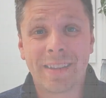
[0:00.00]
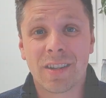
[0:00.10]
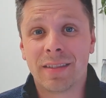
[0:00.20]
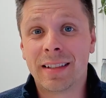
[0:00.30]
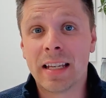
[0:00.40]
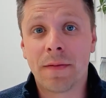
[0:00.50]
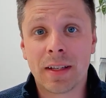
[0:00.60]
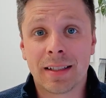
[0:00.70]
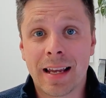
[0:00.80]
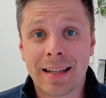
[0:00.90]
their
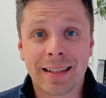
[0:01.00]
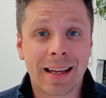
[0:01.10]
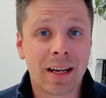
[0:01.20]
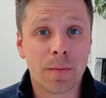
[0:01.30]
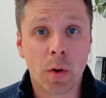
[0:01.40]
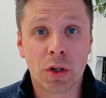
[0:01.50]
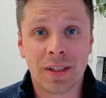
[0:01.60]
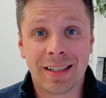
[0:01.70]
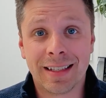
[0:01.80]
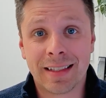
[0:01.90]
TFSAs like
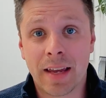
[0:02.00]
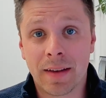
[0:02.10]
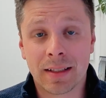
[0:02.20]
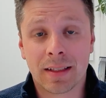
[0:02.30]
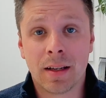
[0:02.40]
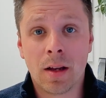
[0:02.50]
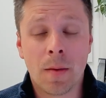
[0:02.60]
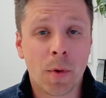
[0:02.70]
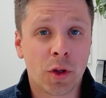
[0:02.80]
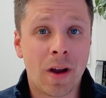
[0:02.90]
emergency savings,
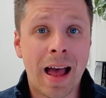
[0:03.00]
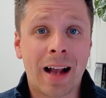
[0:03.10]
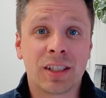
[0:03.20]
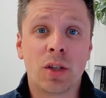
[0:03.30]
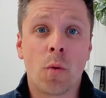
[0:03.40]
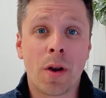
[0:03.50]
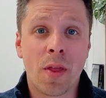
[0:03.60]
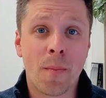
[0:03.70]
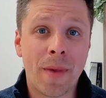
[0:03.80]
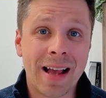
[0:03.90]
but they're actually one of
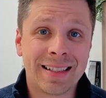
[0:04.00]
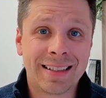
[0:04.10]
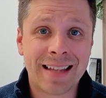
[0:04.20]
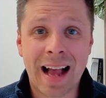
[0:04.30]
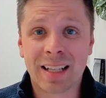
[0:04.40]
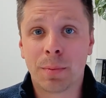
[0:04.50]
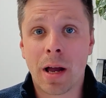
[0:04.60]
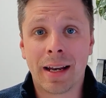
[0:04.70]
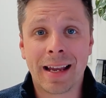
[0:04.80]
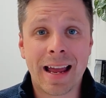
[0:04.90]
the best tax
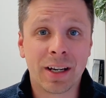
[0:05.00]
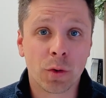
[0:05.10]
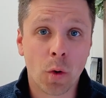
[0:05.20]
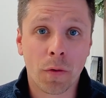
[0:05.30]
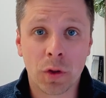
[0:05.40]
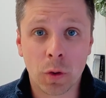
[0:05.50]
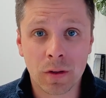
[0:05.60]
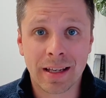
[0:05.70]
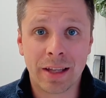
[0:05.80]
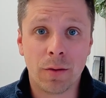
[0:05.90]
planning and growth
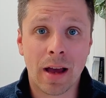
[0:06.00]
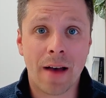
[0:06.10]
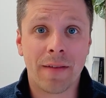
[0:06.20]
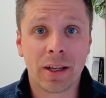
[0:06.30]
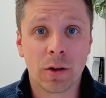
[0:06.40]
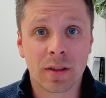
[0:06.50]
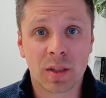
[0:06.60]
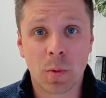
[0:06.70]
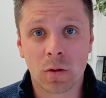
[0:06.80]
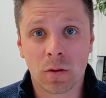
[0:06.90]
tools that you have at your
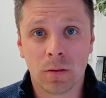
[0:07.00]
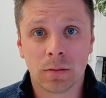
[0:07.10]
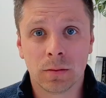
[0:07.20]
disposal.